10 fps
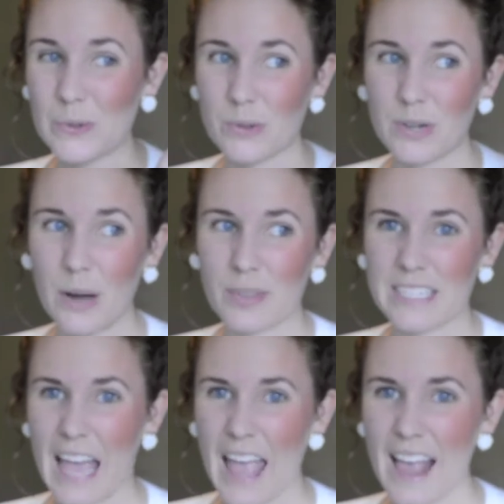throughout the
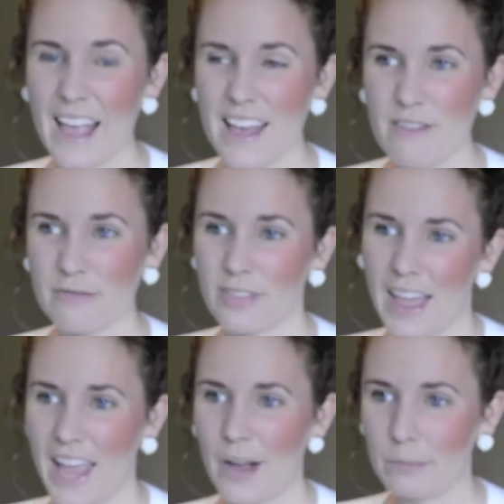day. If
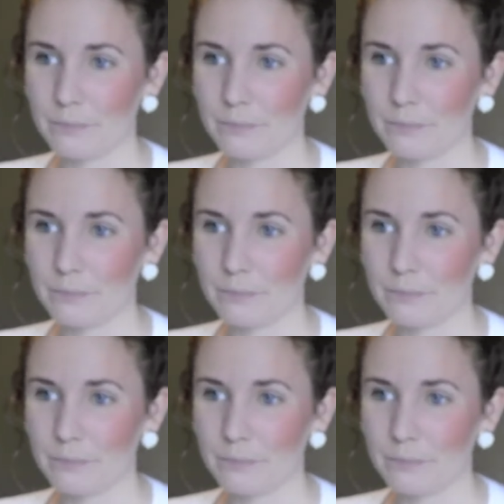like